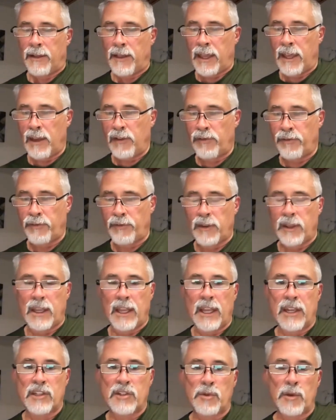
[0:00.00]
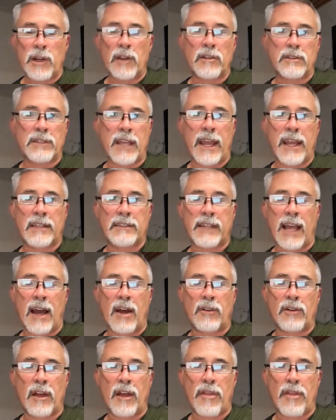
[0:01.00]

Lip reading: if Israel takes out